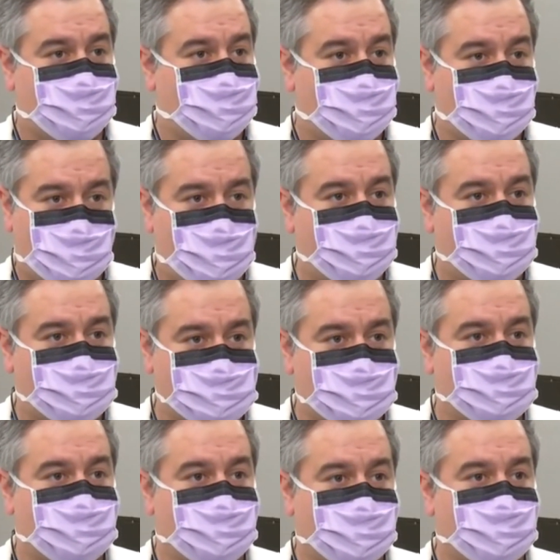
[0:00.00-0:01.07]
cookie or a cracker
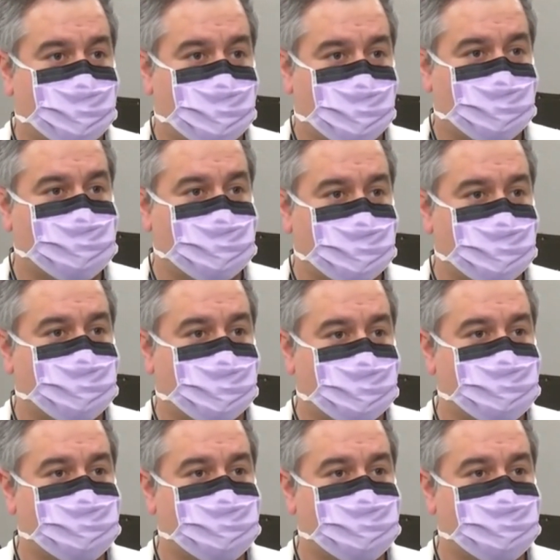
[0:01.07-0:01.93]
or something can help too,